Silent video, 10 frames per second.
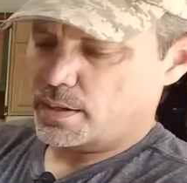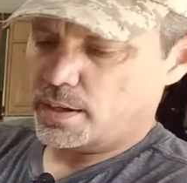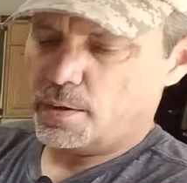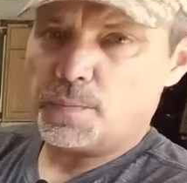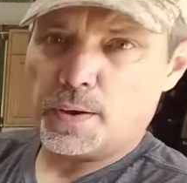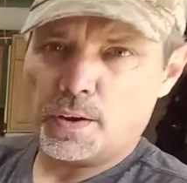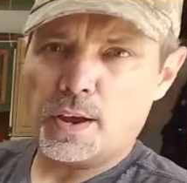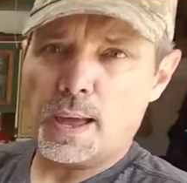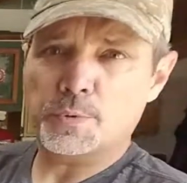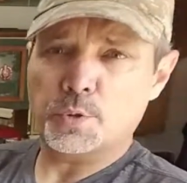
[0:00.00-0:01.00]
if I
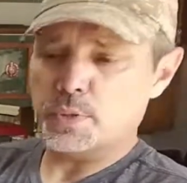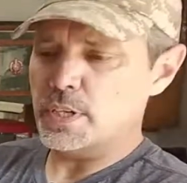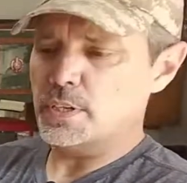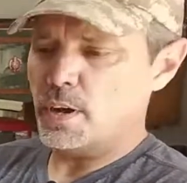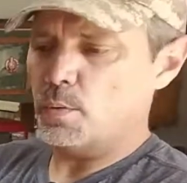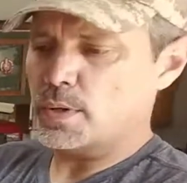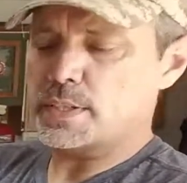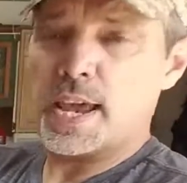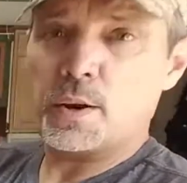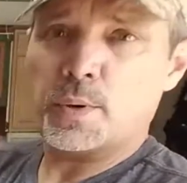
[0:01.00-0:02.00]
absolutely did not want to
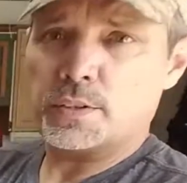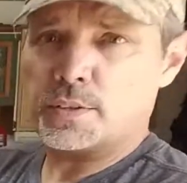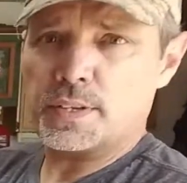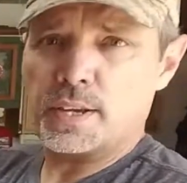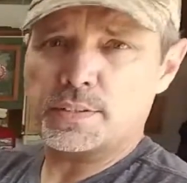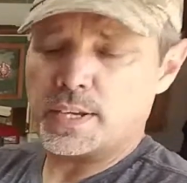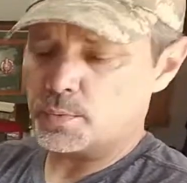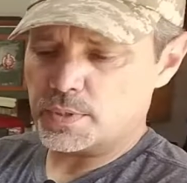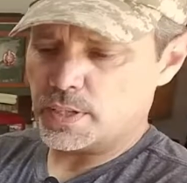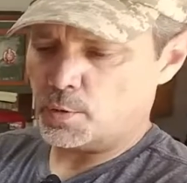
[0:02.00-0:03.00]
tack weld on the outside,
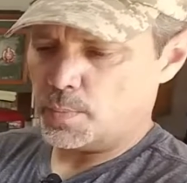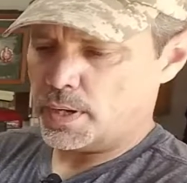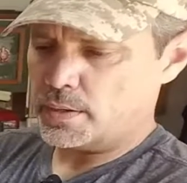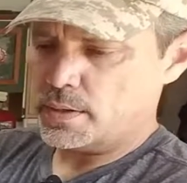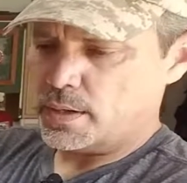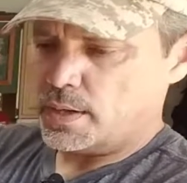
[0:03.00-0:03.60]
which I don't mind,